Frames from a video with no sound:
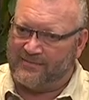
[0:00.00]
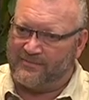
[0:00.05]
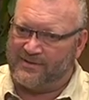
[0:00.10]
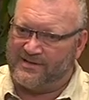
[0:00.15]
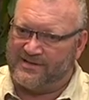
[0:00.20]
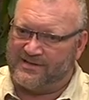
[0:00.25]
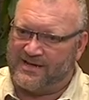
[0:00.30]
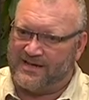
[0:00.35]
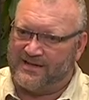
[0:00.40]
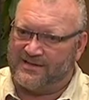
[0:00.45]

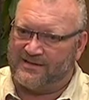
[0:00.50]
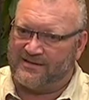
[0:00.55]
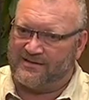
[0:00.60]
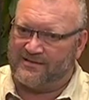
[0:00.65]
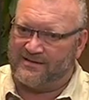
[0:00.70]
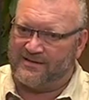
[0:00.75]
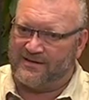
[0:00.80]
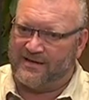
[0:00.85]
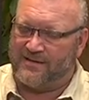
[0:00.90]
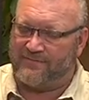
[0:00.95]
we take,
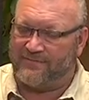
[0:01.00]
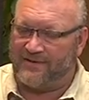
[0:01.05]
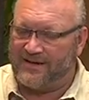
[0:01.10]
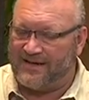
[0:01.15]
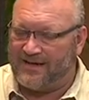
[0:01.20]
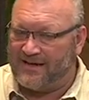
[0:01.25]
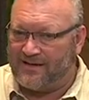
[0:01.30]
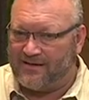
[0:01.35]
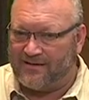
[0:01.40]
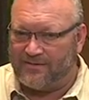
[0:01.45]
every
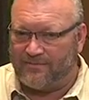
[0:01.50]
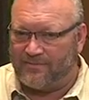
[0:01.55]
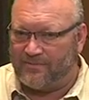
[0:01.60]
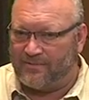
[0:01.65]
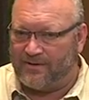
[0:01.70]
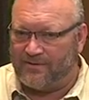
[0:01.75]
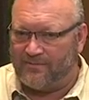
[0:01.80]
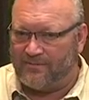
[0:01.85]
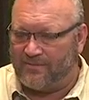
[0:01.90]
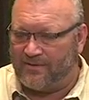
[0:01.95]
year
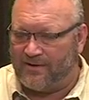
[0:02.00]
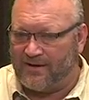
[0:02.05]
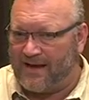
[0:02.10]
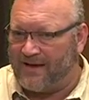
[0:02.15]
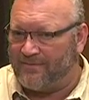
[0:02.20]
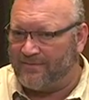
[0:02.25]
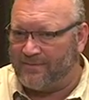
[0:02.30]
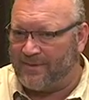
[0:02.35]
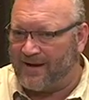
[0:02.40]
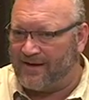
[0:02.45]
we'll
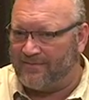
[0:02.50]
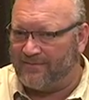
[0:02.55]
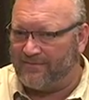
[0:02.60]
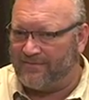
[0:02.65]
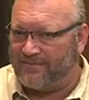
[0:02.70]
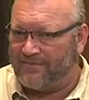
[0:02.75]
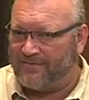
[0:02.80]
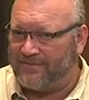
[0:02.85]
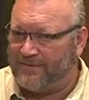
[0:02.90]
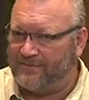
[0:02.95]
have about
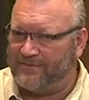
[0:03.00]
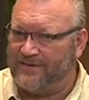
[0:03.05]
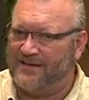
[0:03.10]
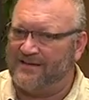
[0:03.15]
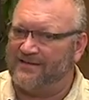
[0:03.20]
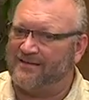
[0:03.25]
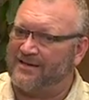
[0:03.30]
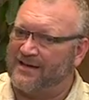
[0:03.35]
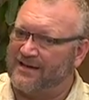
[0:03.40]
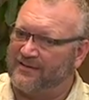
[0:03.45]

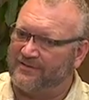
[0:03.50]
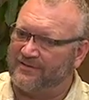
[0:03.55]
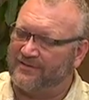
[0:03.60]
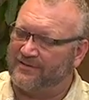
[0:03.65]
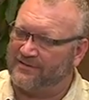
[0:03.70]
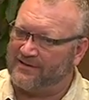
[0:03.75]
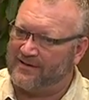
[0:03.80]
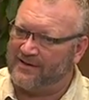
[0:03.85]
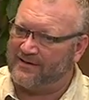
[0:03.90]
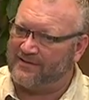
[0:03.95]
15,000
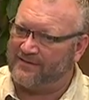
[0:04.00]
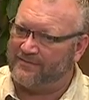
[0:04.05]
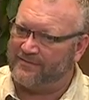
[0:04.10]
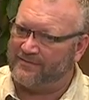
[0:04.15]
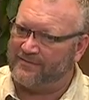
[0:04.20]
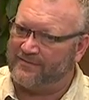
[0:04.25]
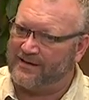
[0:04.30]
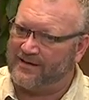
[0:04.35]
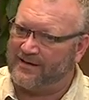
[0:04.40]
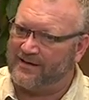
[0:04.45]
staff,
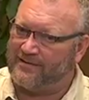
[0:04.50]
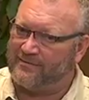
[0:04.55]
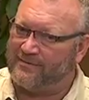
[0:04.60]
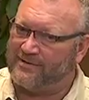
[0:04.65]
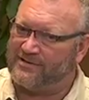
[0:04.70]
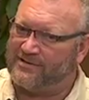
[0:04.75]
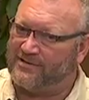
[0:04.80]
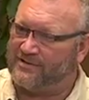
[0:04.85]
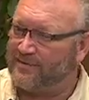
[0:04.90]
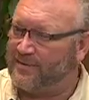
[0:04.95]

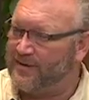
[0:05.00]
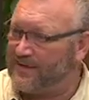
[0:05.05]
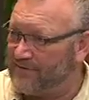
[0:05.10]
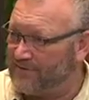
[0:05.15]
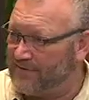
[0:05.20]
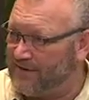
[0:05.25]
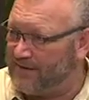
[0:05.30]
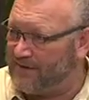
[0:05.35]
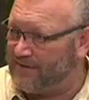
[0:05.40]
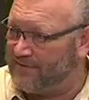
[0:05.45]
which is well
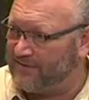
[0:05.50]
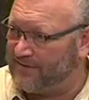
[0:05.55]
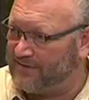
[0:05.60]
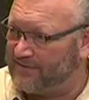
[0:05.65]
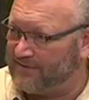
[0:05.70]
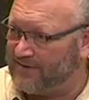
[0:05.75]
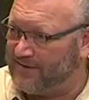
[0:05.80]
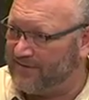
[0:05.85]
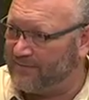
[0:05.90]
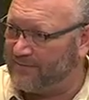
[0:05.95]
over half our
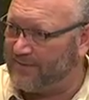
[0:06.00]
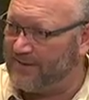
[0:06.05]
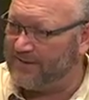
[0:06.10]
staff